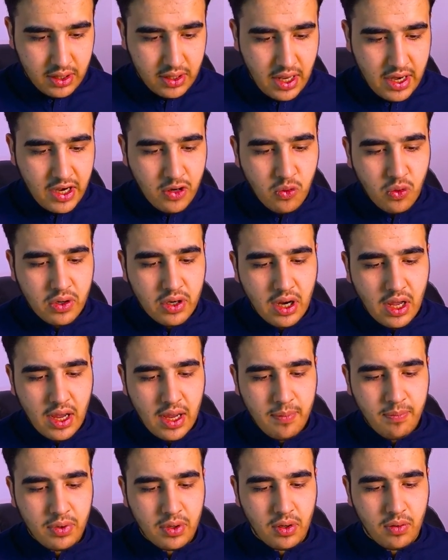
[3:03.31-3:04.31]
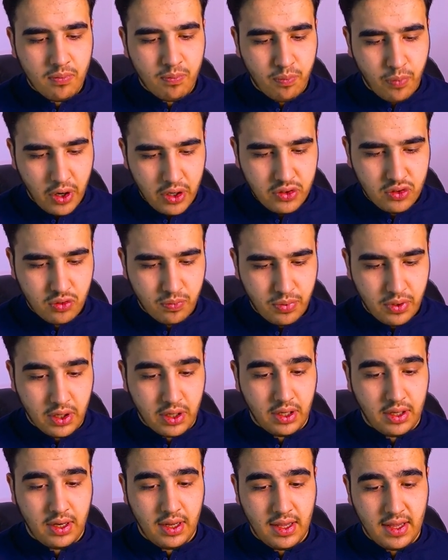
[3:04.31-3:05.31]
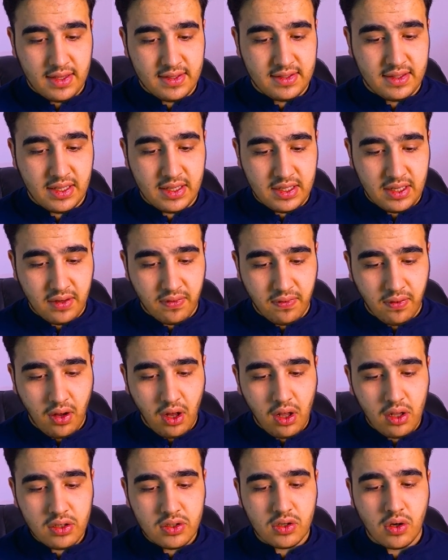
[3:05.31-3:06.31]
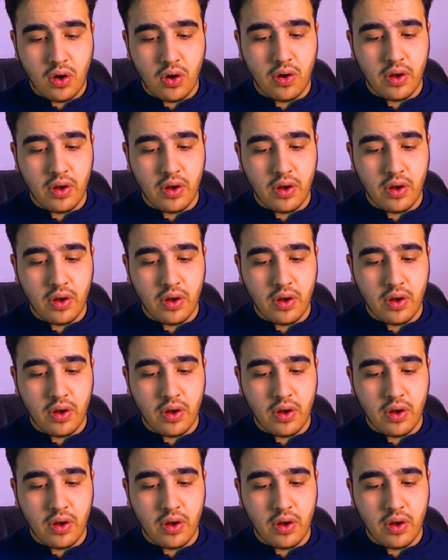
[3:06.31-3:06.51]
The network type point-to-point is the default